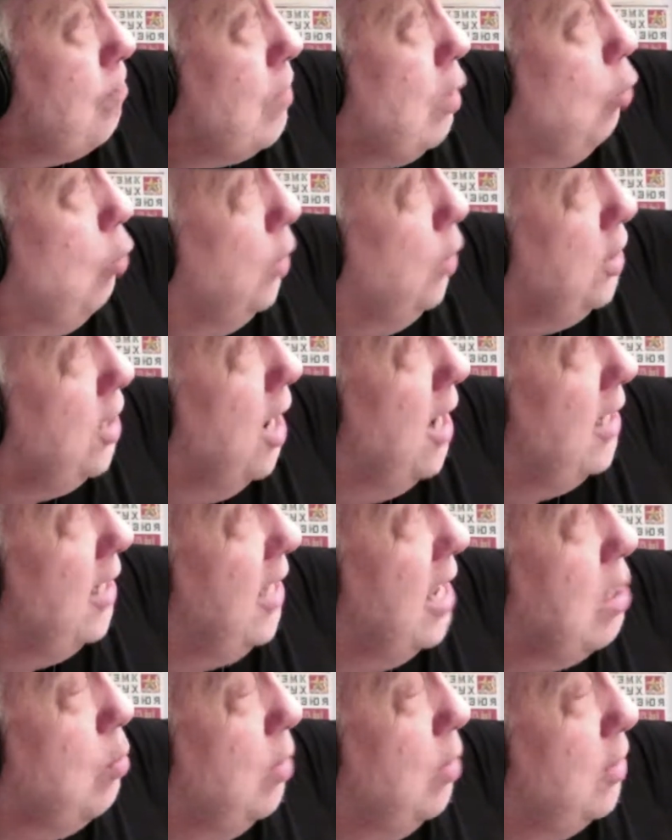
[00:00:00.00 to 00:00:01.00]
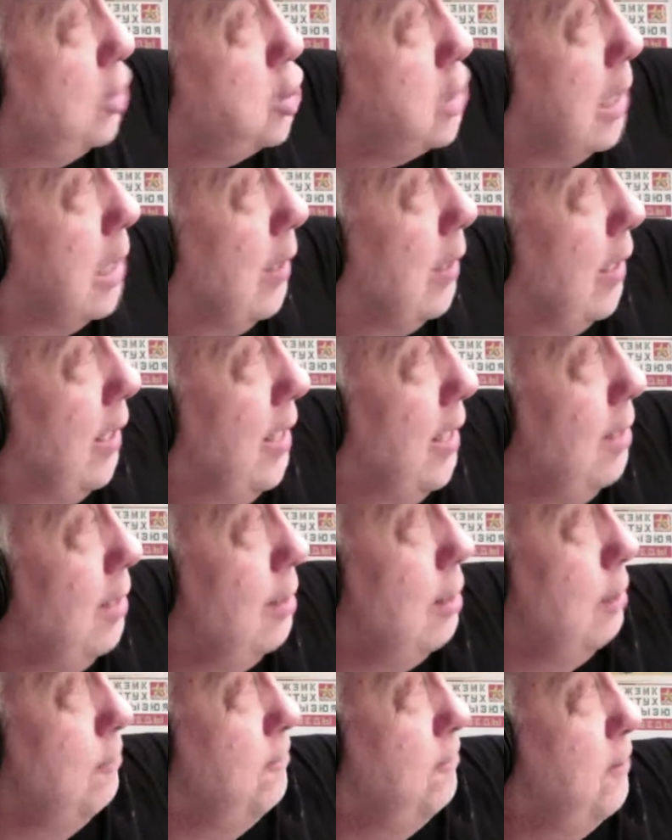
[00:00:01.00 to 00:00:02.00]
we're talking with Jarrett
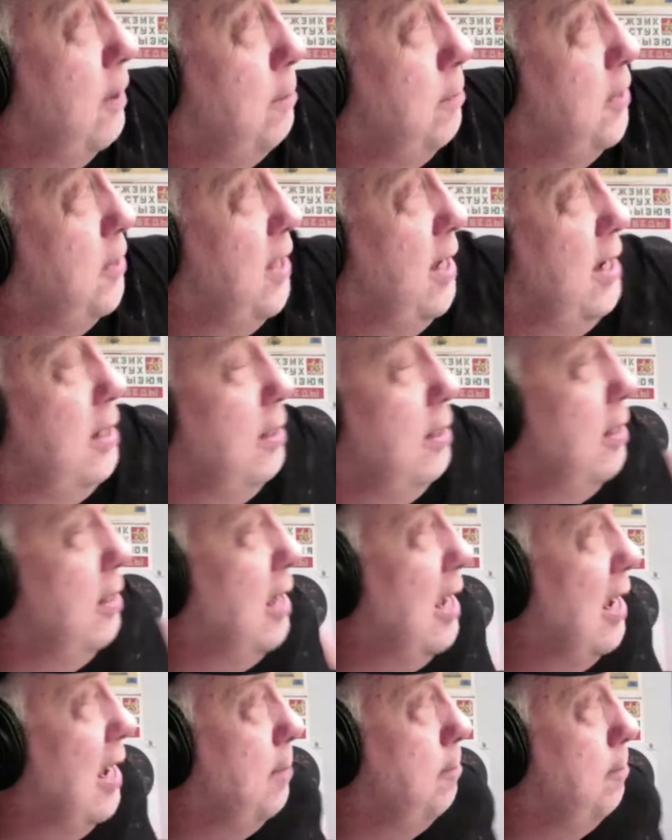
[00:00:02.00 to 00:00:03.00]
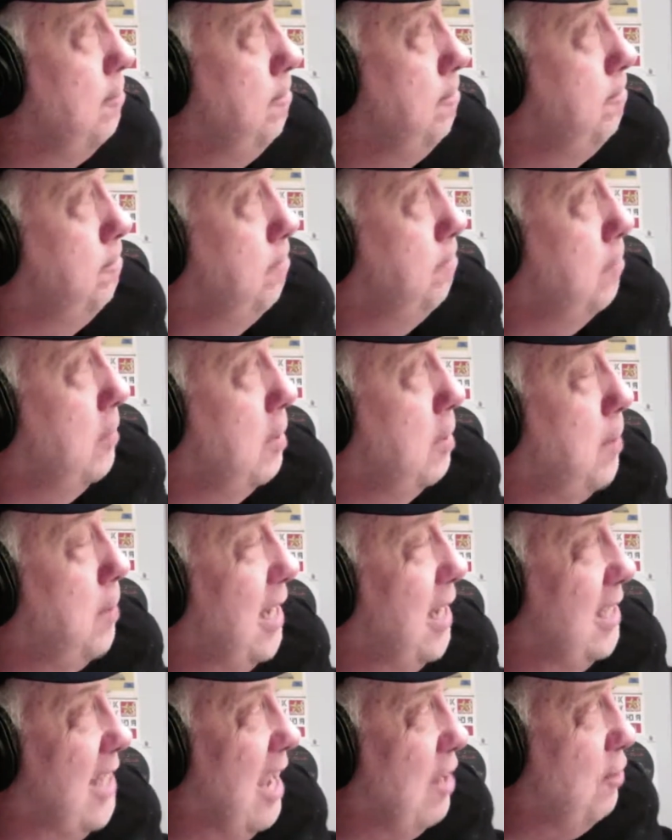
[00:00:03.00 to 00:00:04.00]
Hill from the
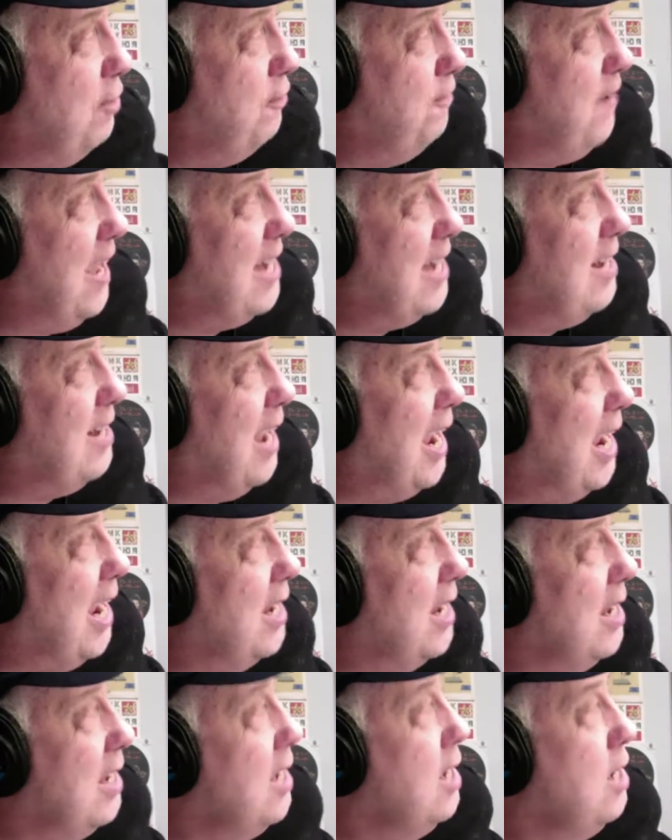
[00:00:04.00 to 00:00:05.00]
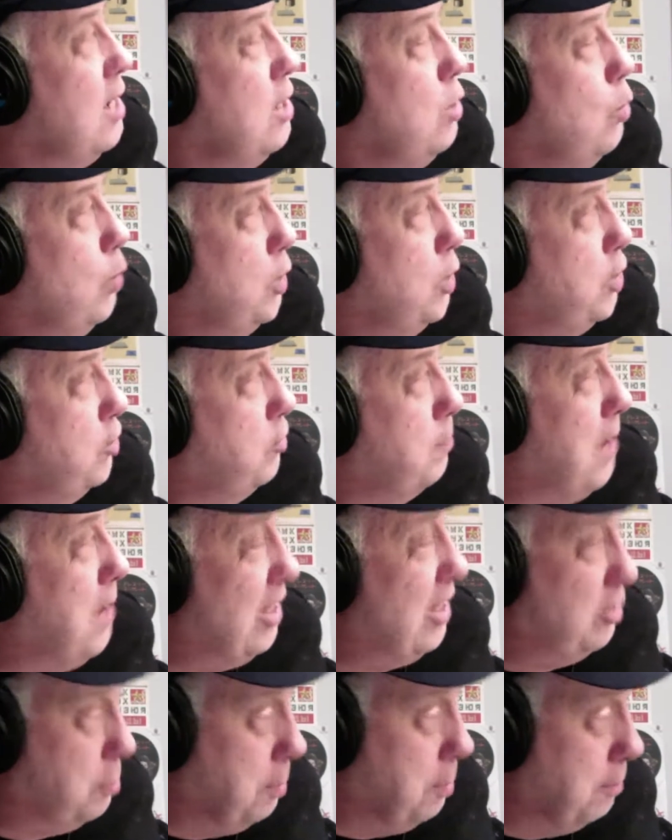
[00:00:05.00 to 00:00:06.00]
podcast Fanti, which is a Maximum